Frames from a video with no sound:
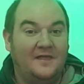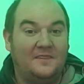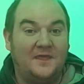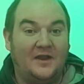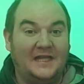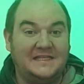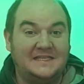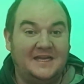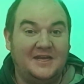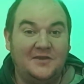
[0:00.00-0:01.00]
They're
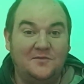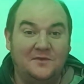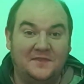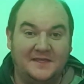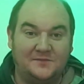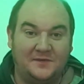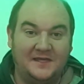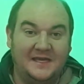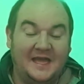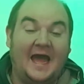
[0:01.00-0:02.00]
lighting a new one this
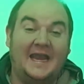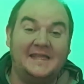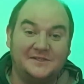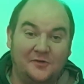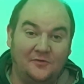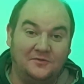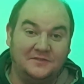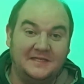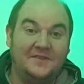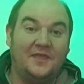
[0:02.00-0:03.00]
week, and it's
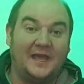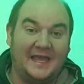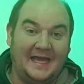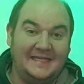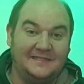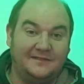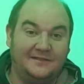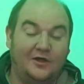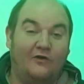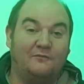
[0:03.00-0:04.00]
called the
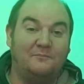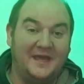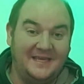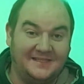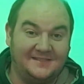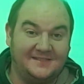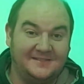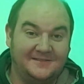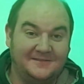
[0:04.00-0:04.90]
candle of peace.